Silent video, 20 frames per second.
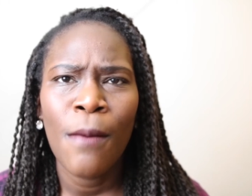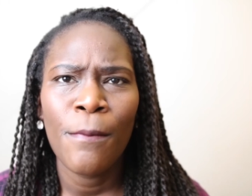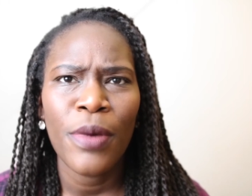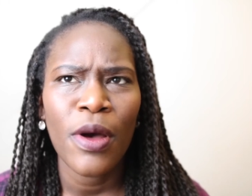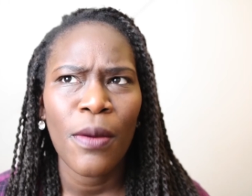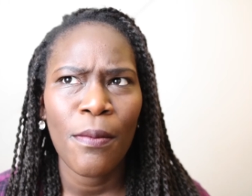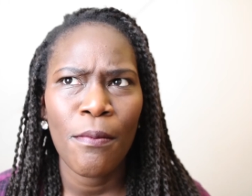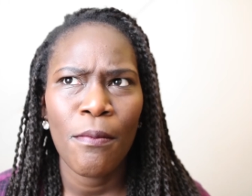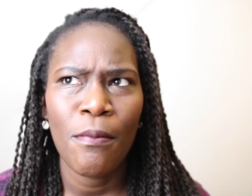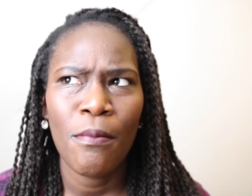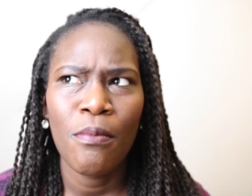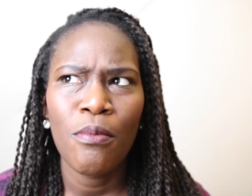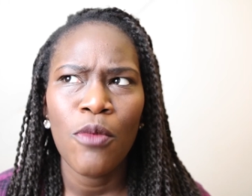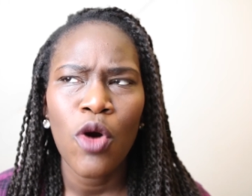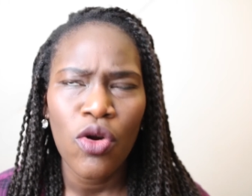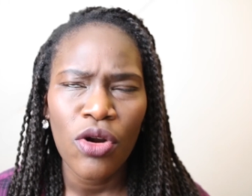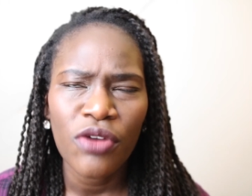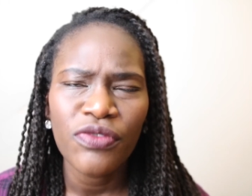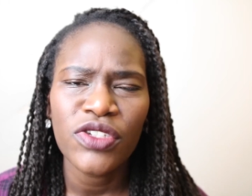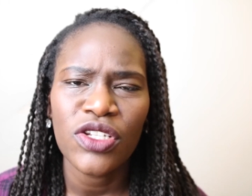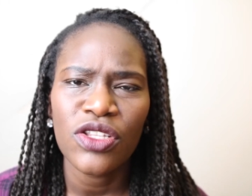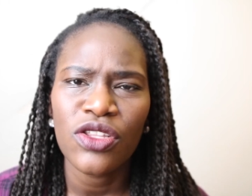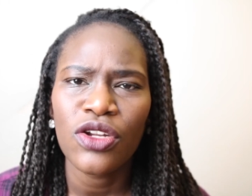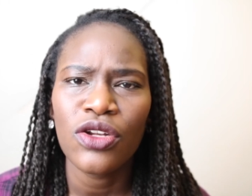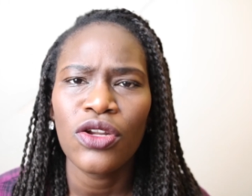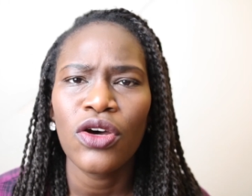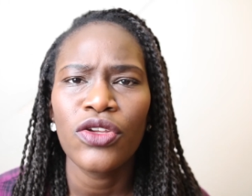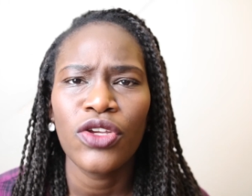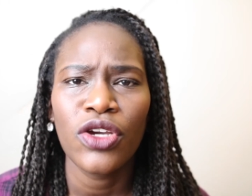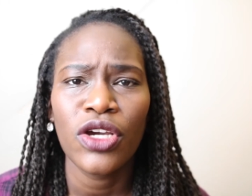but more often
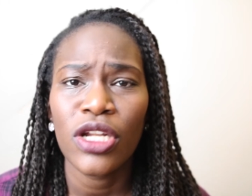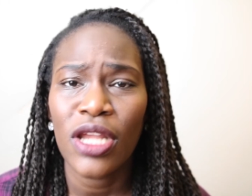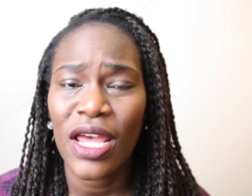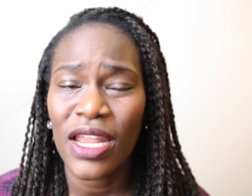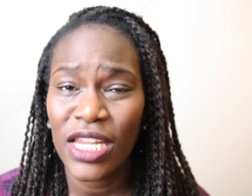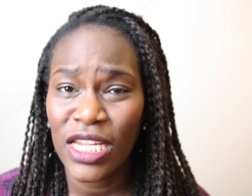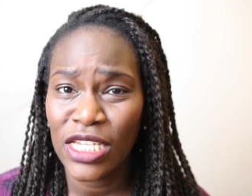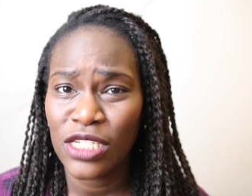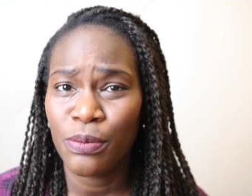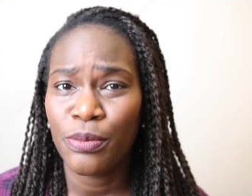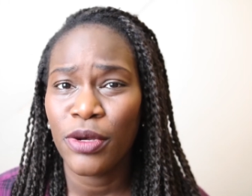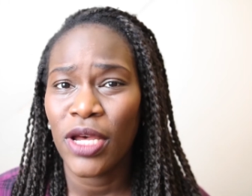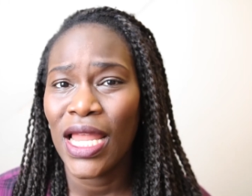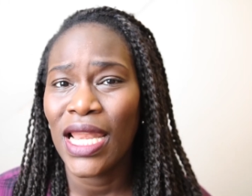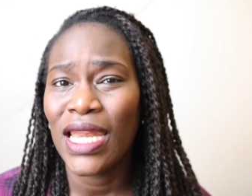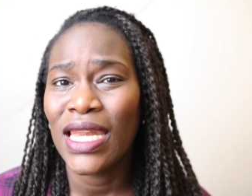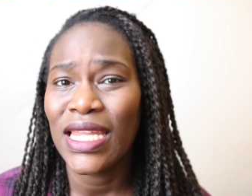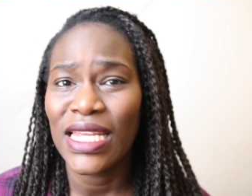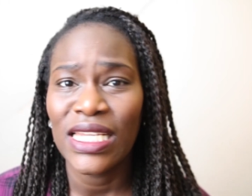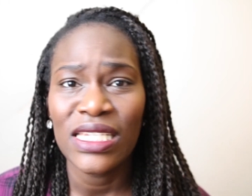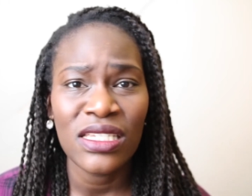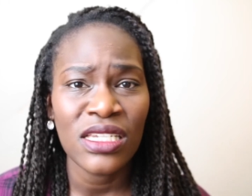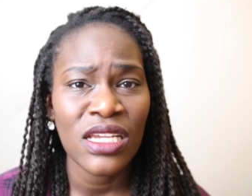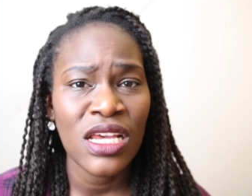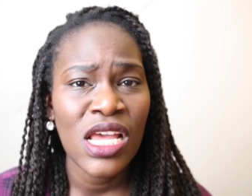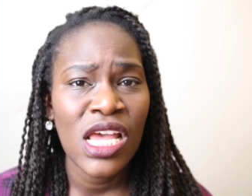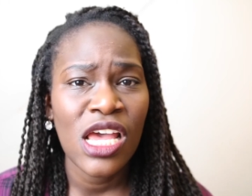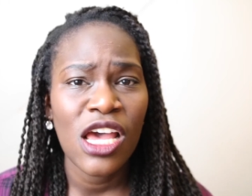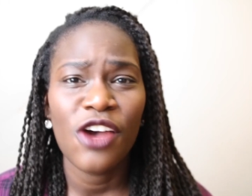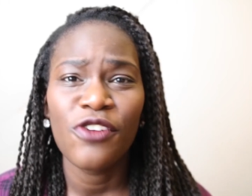than not, you're going to need to put at least
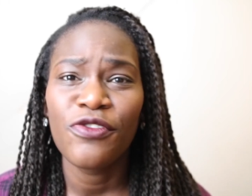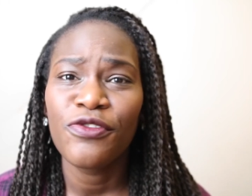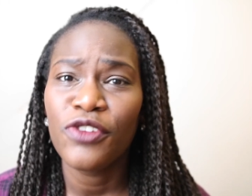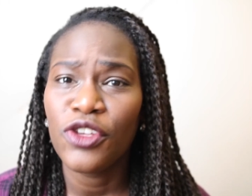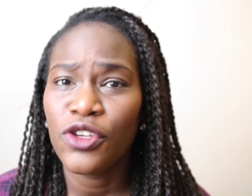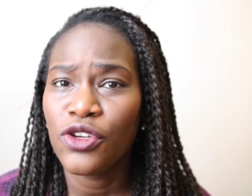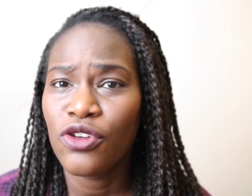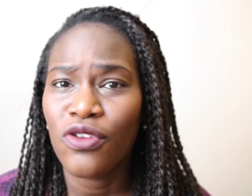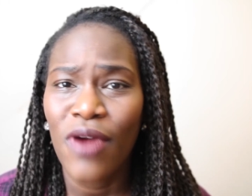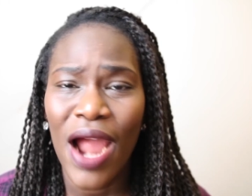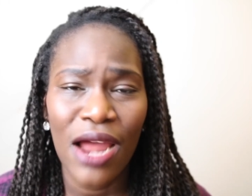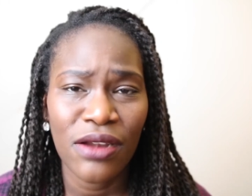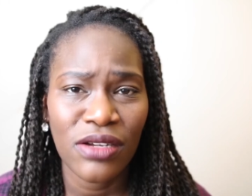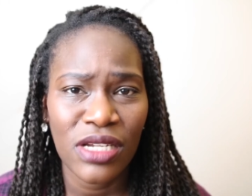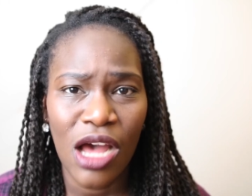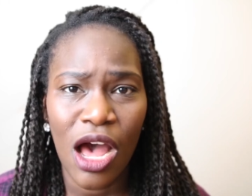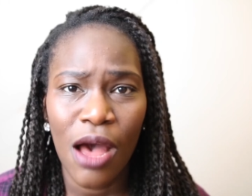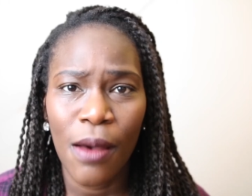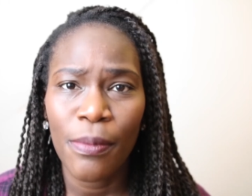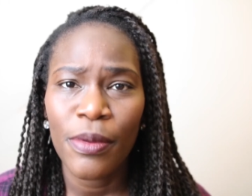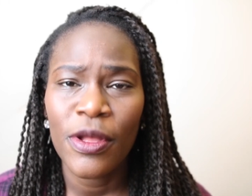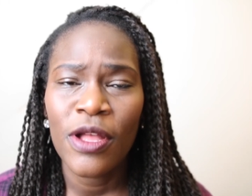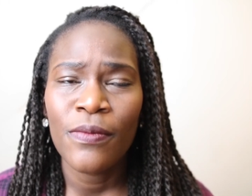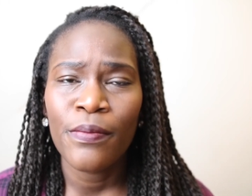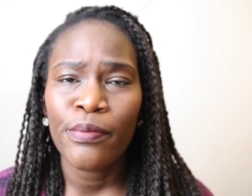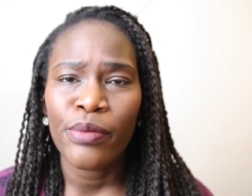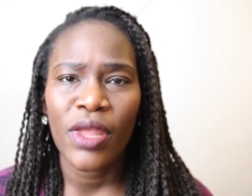a few grand up.